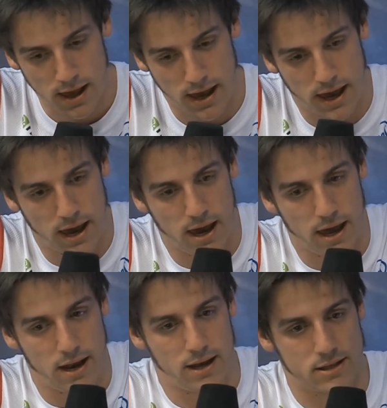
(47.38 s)

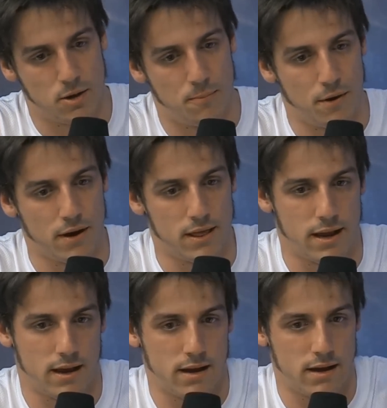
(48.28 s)
And at some point,
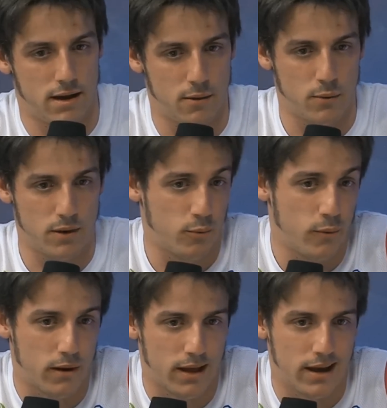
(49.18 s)
when we
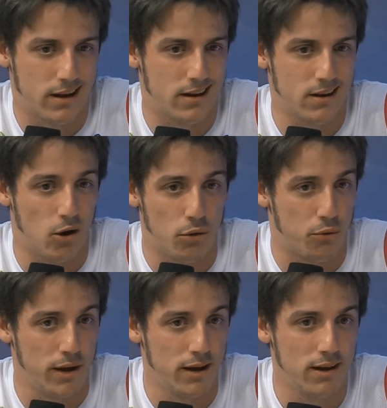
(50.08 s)
were
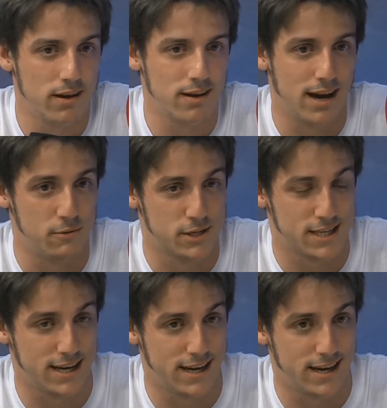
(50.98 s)
0-3, I
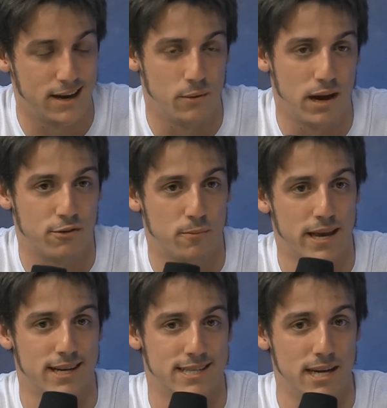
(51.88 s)
was yeah, we have to
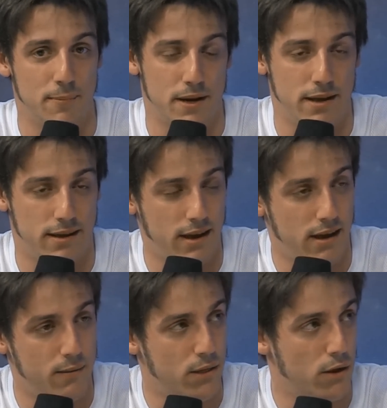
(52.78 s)
play against NiP and EG,
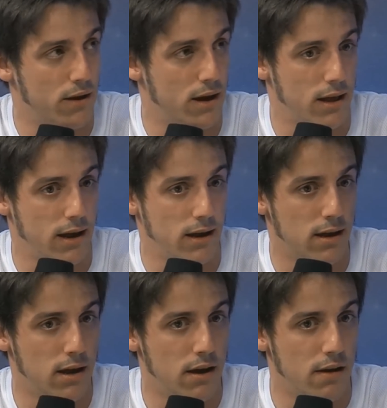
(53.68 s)
even though they
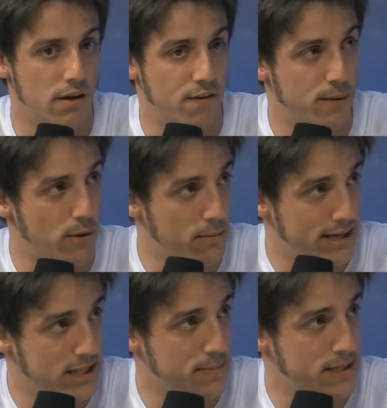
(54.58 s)
are favorable
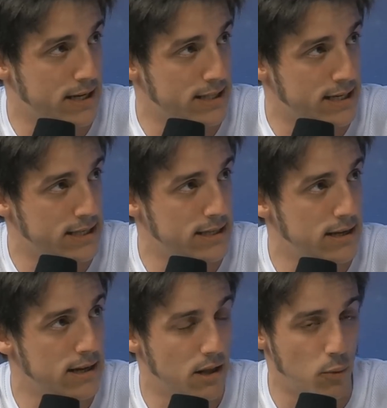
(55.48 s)
matchups against us
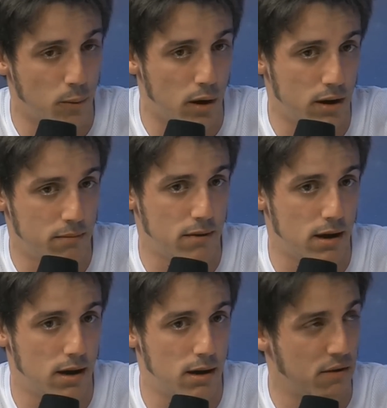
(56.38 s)
that we won
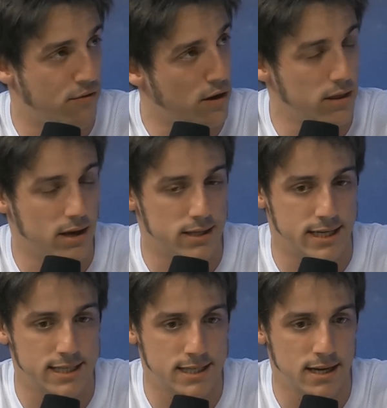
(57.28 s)
before in the
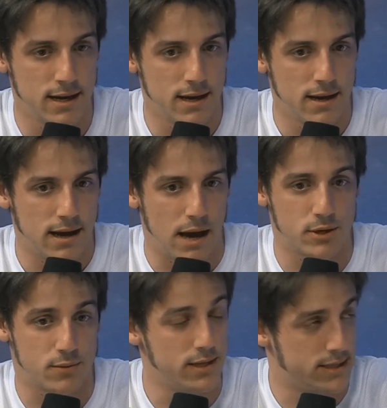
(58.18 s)
LCS. I
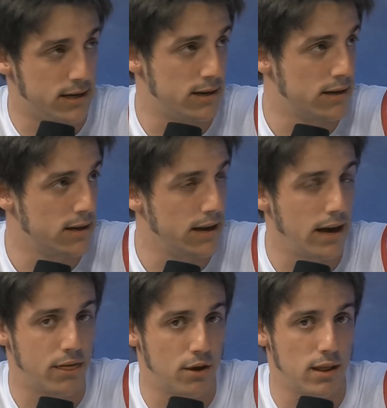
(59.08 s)
was really scared, and
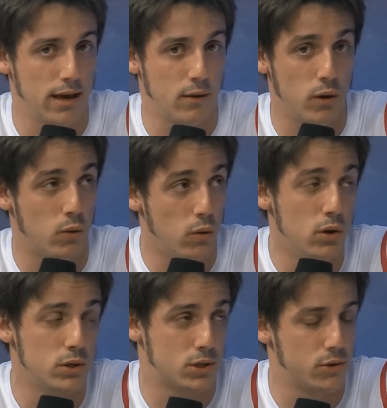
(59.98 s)
I thought we could lose 2